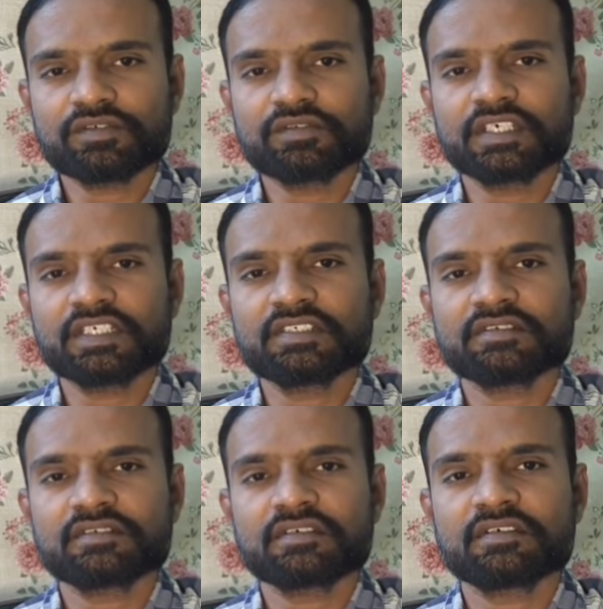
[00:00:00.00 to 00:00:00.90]
So that
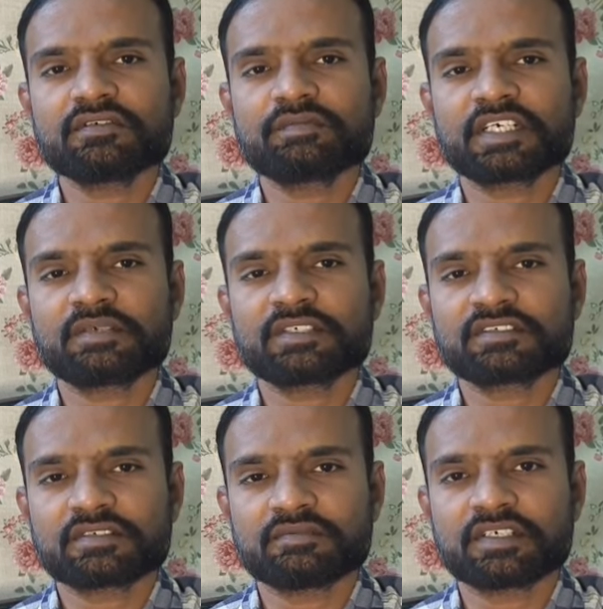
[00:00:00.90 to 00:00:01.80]
is pretty
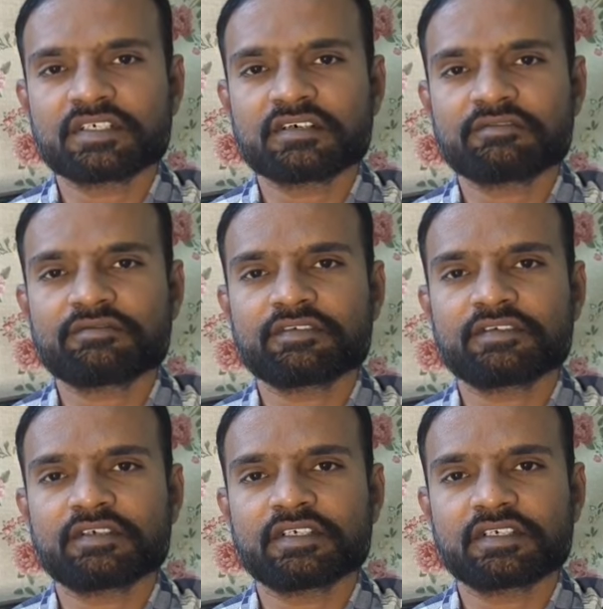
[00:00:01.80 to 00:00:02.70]
much summary of
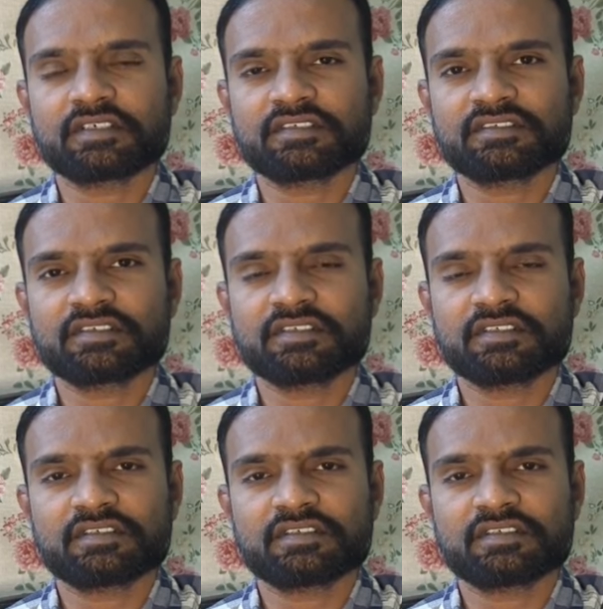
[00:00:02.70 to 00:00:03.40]
inductance.